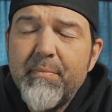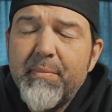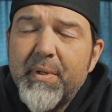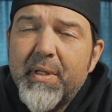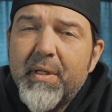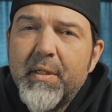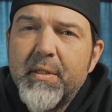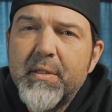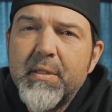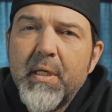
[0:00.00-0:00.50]

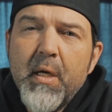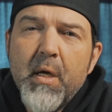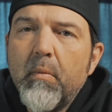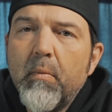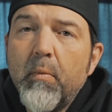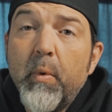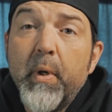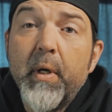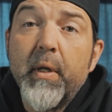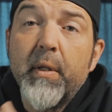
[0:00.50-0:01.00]
because
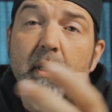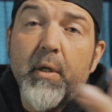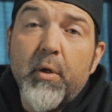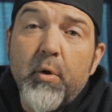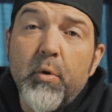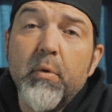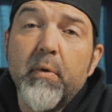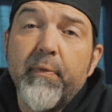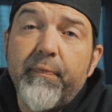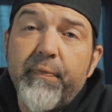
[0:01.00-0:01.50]
one of the
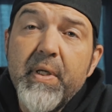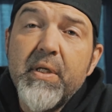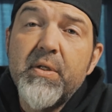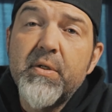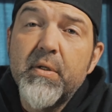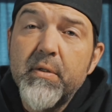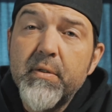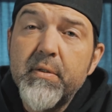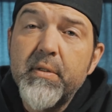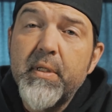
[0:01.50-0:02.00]
cool
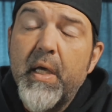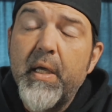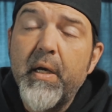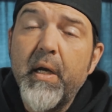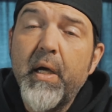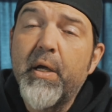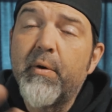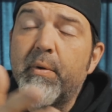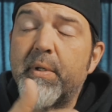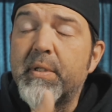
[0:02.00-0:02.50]
features that
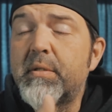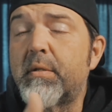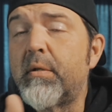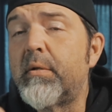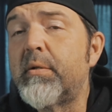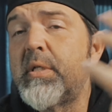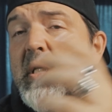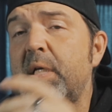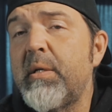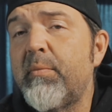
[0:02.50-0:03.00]
iOS
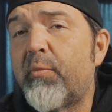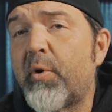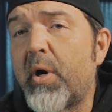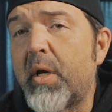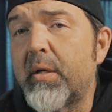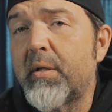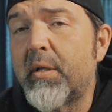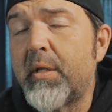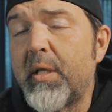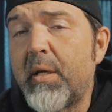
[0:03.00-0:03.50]
13
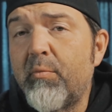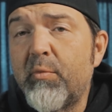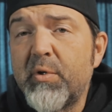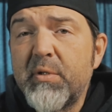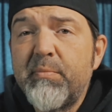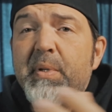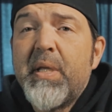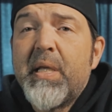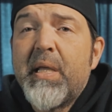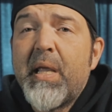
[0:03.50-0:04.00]
brought to them was
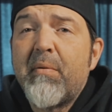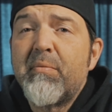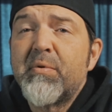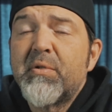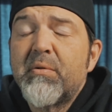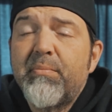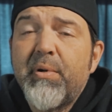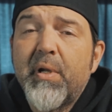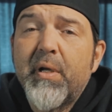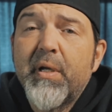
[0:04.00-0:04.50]
being able
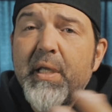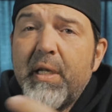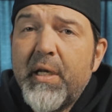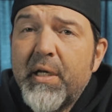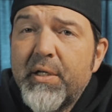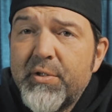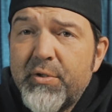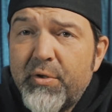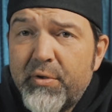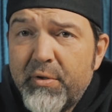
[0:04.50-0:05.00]
to plug in
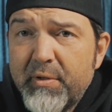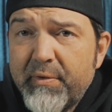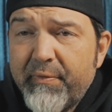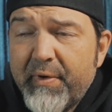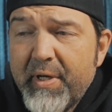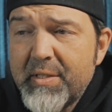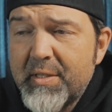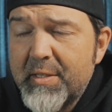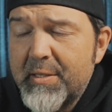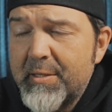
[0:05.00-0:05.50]
external
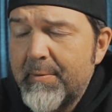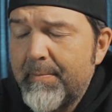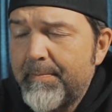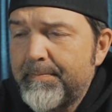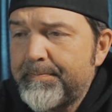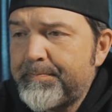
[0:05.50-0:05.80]
devices.